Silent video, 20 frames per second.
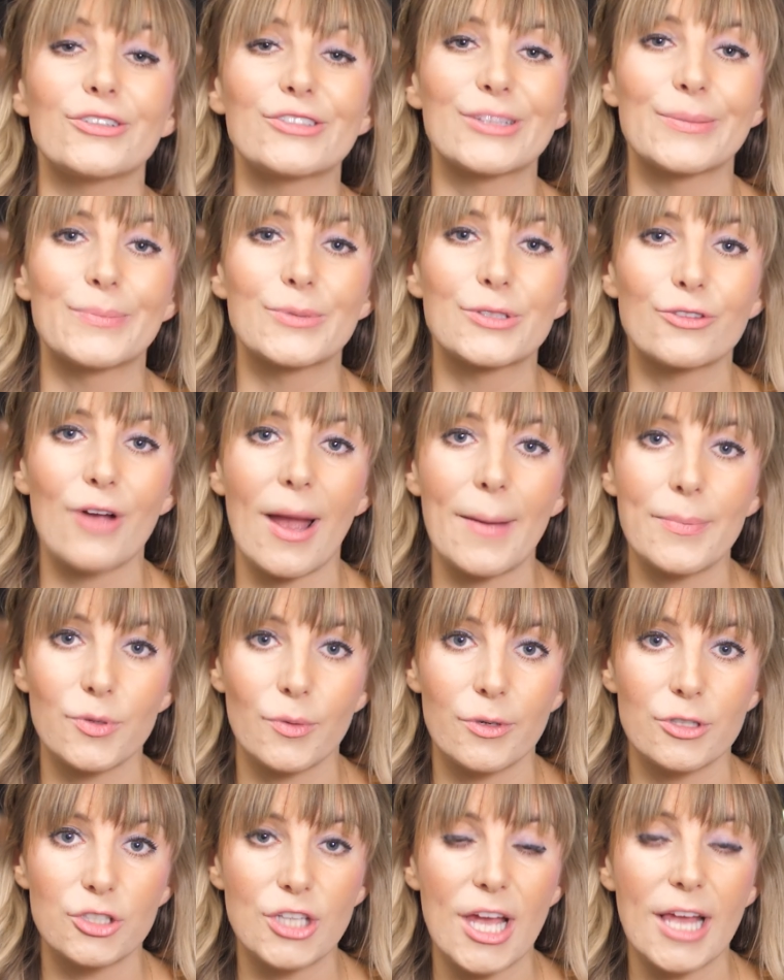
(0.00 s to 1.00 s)
subscribe to
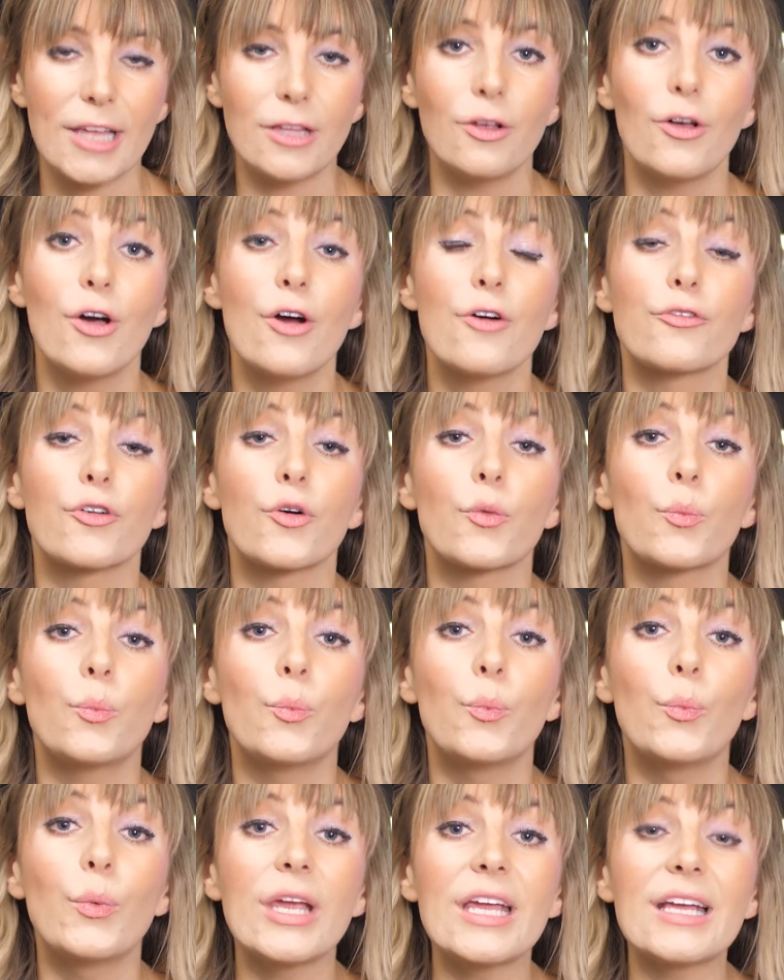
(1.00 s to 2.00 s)
our channel for
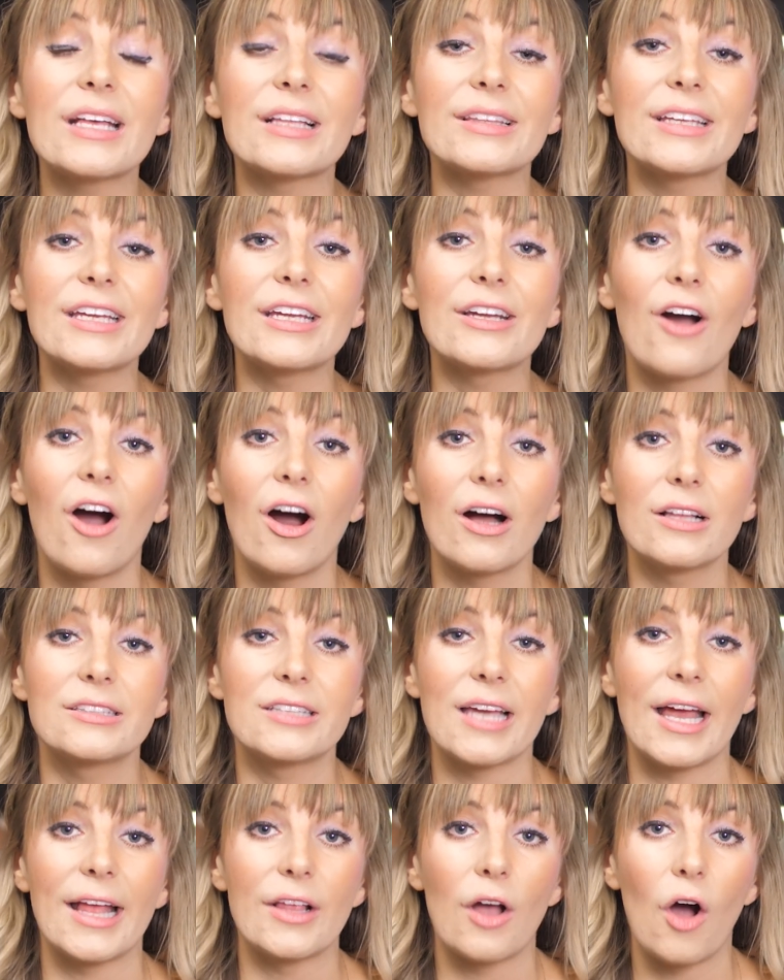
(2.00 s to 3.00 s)
weekly
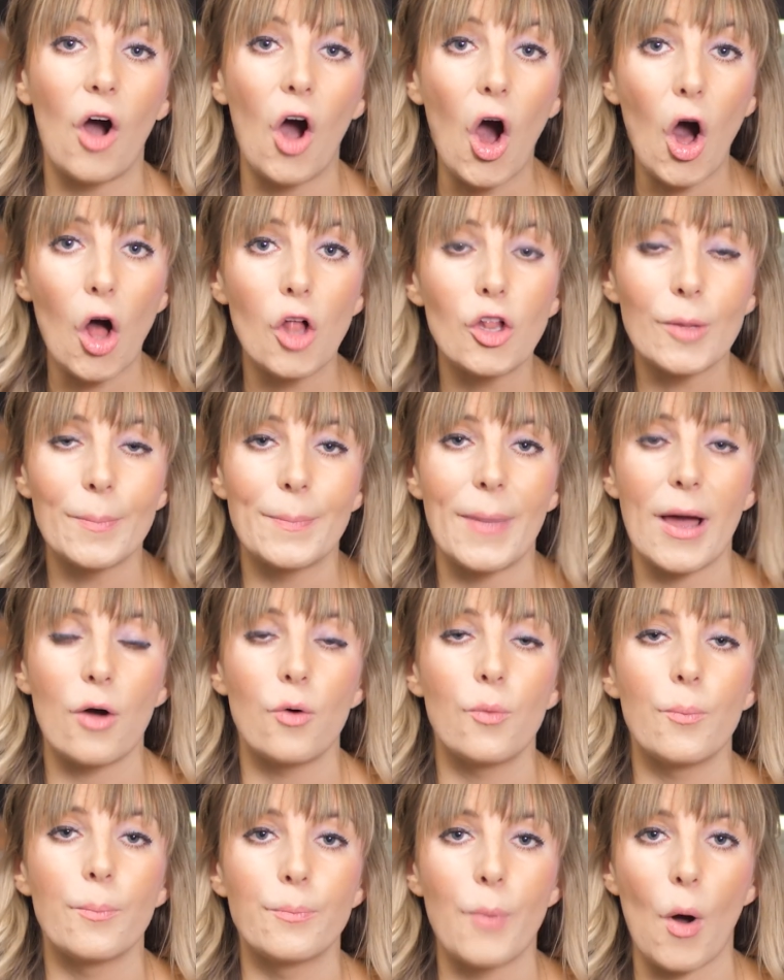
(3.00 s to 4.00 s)
content all
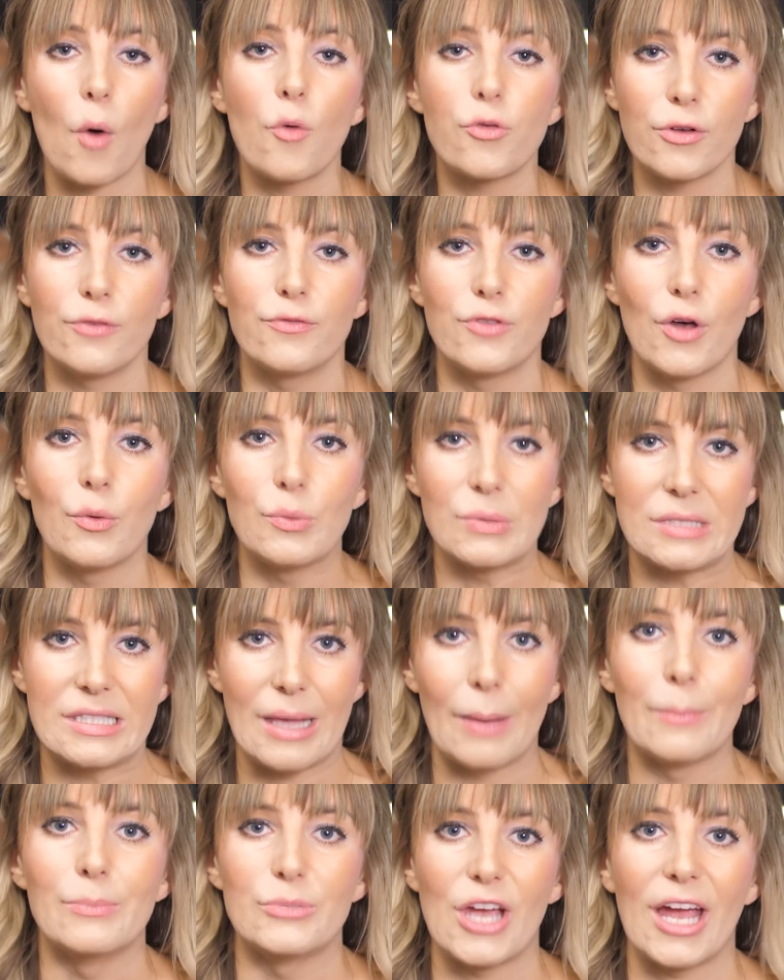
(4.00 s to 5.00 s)
about both of those
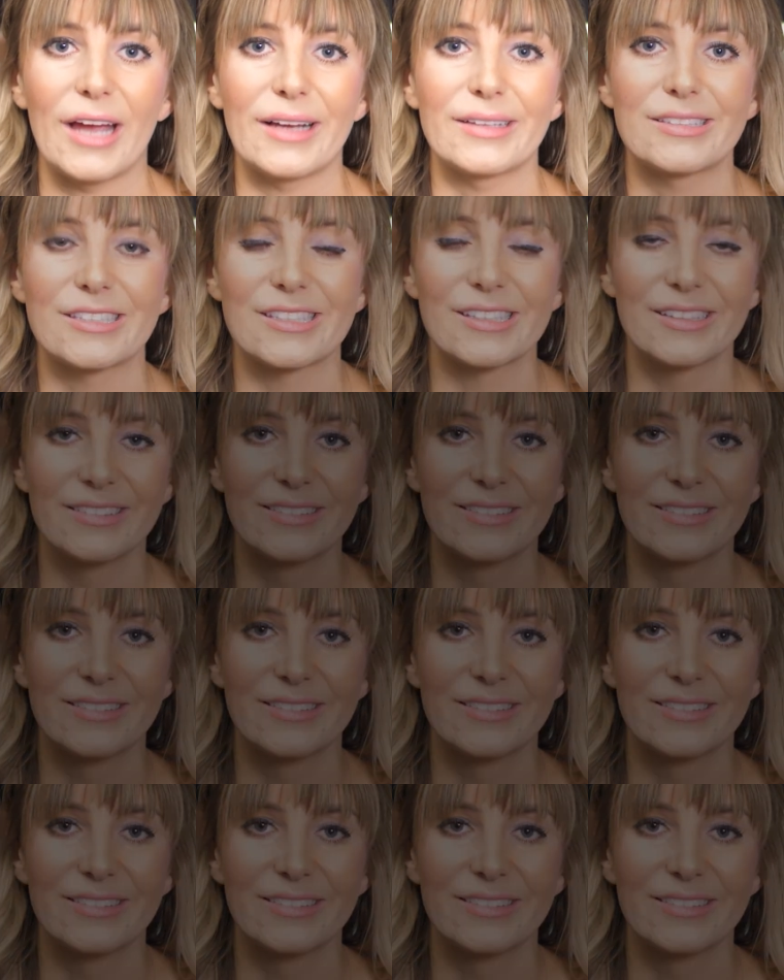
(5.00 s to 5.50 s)
subjects.